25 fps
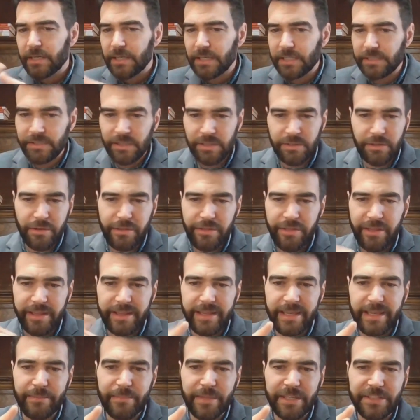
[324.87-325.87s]
Another thing
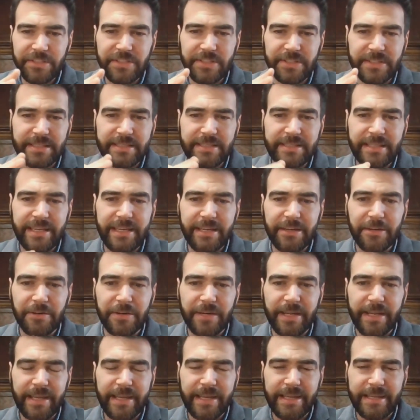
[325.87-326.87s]
he mentions
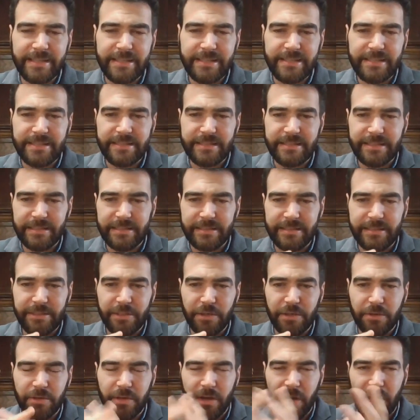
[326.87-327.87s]
here is
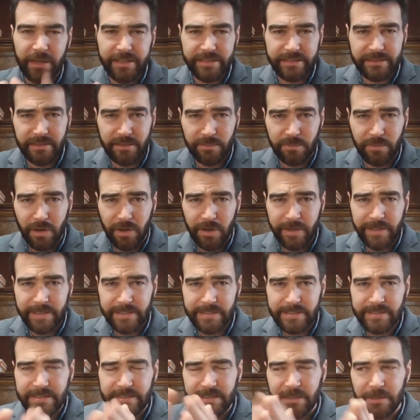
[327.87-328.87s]
your ideal market.
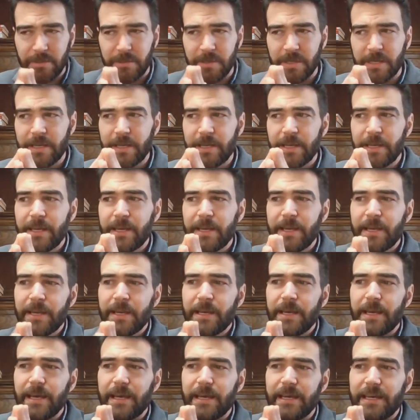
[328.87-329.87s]
So
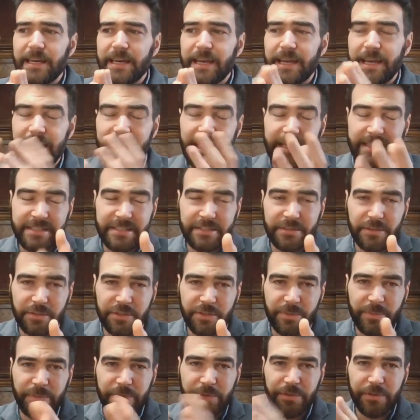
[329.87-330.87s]
as an
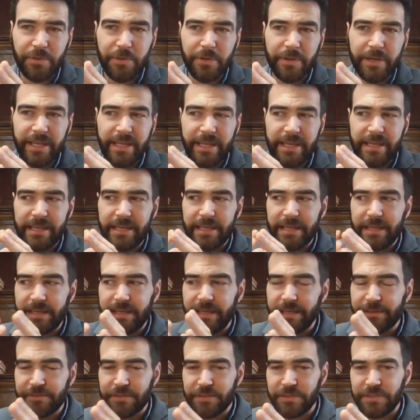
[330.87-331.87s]
entrepreneur, he
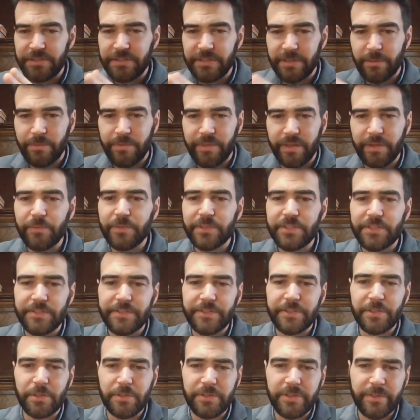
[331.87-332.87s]
gives you something which is
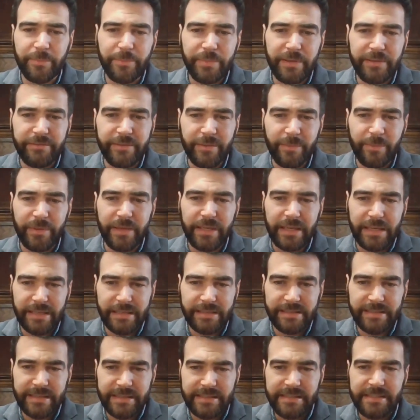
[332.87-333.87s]
called the PVP
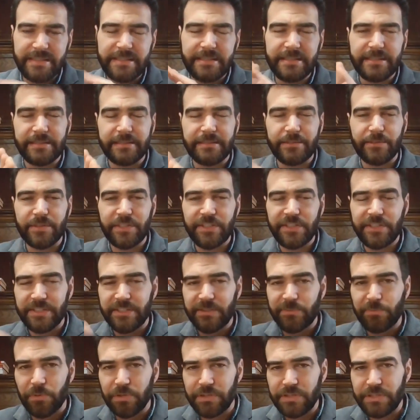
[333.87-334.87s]
index, which is
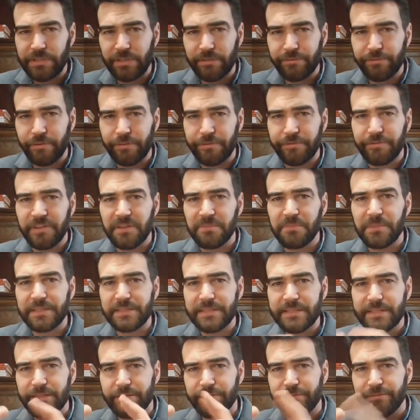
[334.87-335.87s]
personal
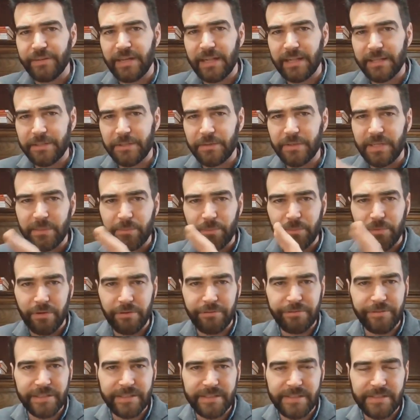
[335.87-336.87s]
fulfillment, value, and
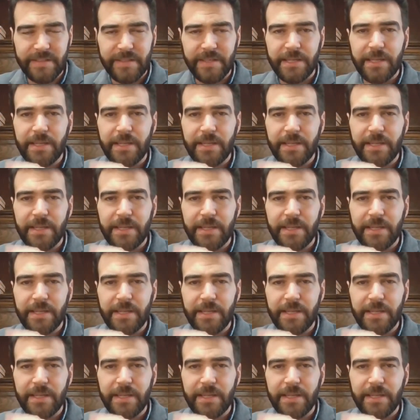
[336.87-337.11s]
profit.